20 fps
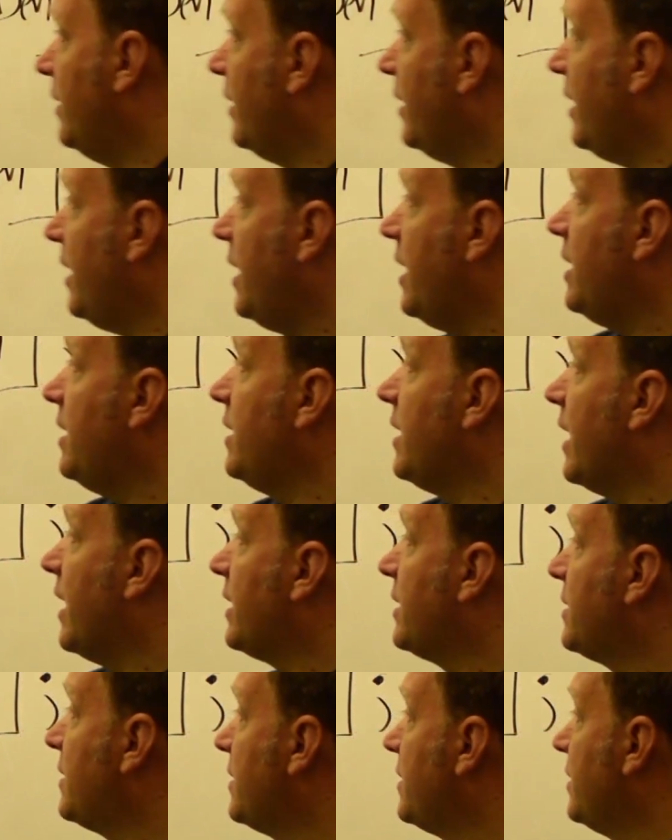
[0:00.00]
the
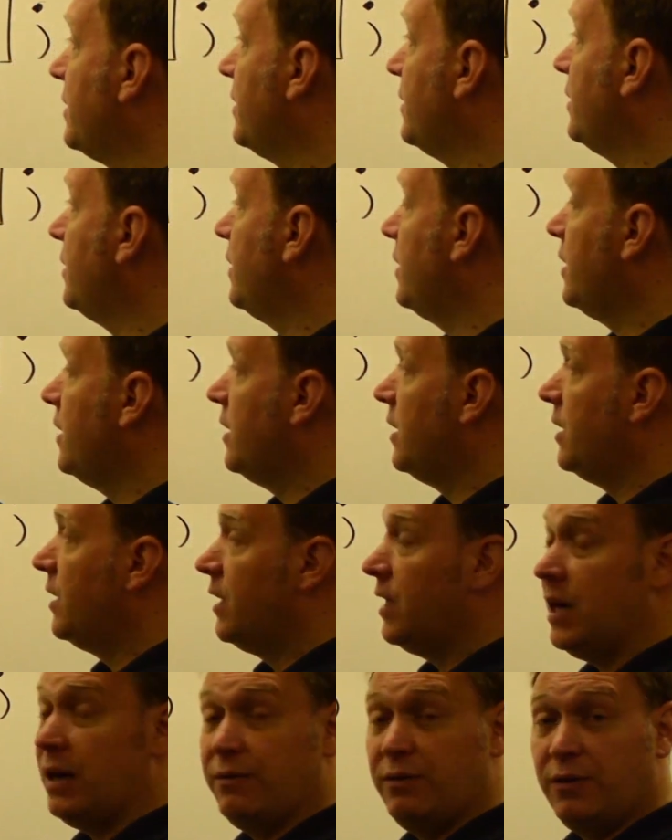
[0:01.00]
index
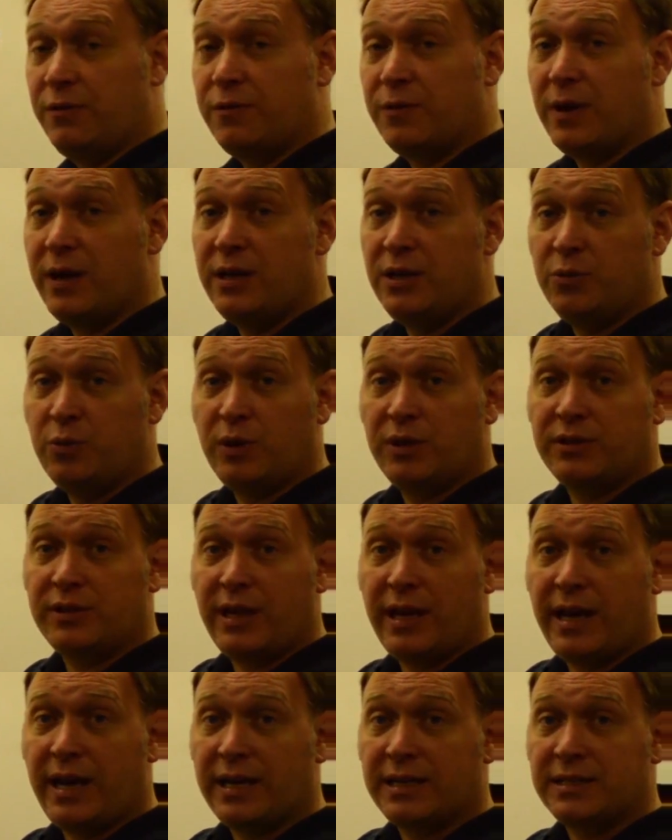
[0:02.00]
of the friend you want
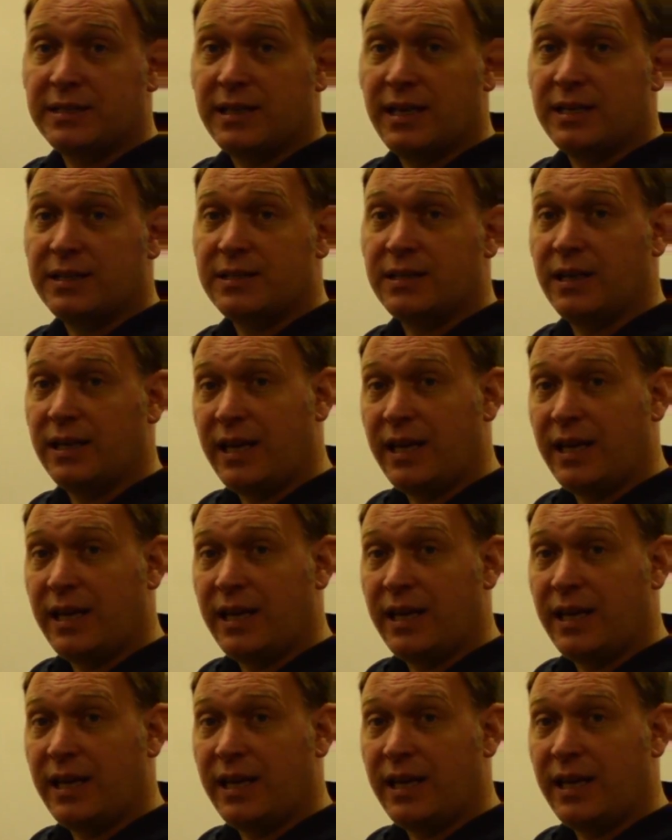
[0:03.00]
to access.